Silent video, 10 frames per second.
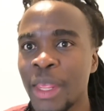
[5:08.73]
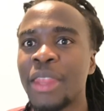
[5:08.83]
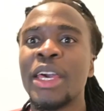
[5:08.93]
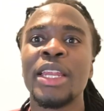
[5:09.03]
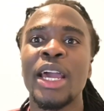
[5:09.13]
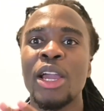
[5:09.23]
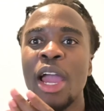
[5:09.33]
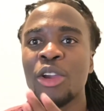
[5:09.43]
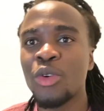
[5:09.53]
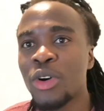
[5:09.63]
and then
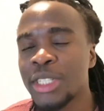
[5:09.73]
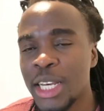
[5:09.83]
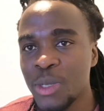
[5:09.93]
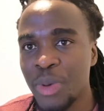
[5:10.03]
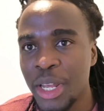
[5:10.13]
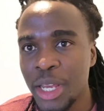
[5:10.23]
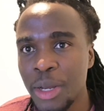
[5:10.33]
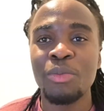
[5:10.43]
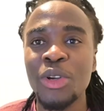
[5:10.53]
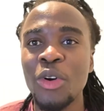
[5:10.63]
I got suspended
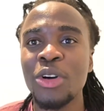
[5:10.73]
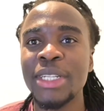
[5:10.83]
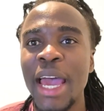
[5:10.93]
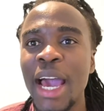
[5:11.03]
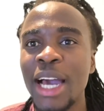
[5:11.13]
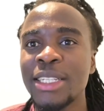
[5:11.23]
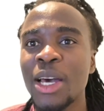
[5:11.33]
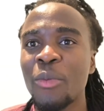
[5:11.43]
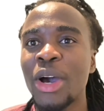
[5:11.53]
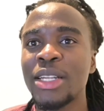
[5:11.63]
because I had
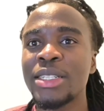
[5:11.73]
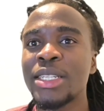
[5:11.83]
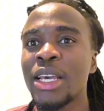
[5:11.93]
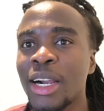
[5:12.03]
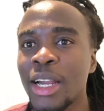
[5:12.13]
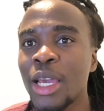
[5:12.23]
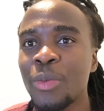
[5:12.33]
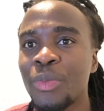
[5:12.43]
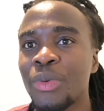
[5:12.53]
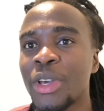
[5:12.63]
someone's
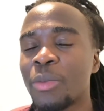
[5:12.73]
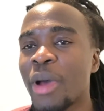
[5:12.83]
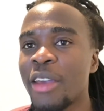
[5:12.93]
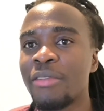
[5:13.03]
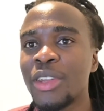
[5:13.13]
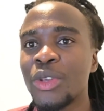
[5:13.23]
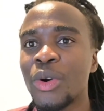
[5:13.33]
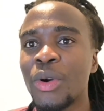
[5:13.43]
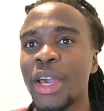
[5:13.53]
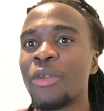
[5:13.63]
clip in my
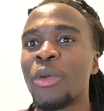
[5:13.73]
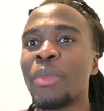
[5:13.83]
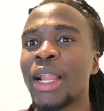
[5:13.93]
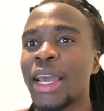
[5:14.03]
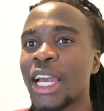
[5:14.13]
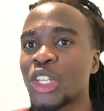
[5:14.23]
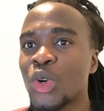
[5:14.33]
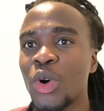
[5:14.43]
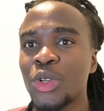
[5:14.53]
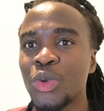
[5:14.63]
video. And remember, like I
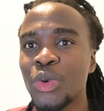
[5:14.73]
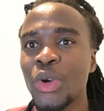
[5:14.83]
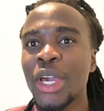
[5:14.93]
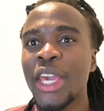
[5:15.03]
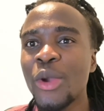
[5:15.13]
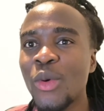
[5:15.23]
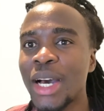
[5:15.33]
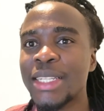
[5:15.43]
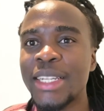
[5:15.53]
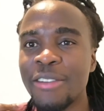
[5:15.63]
told you, it
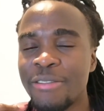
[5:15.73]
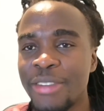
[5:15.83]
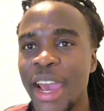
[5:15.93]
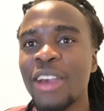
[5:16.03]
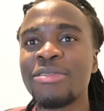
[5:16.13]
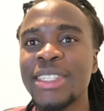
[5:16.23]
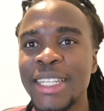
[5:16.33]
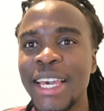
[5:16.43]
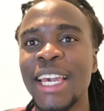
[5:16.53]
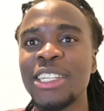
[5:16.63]
was a 5
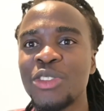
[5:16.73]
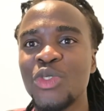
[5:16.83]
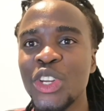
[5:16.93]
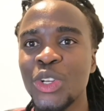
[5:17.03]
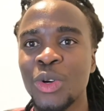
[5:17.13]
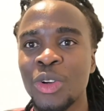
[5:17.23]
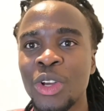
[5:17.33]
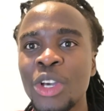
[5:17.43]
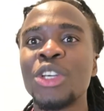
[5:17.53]
seconds video.